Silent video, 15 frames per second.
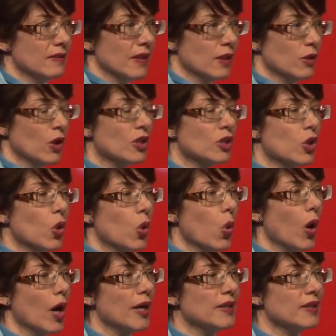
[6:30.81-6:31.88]
They're not
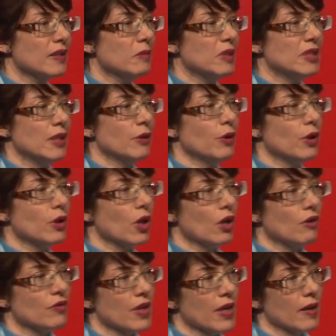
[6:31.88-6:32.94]
quite the material
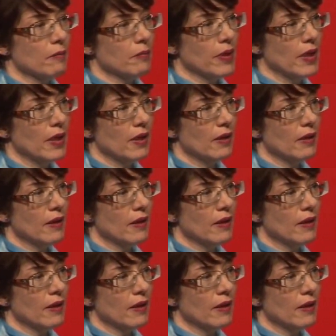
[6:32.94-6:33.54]
of the company.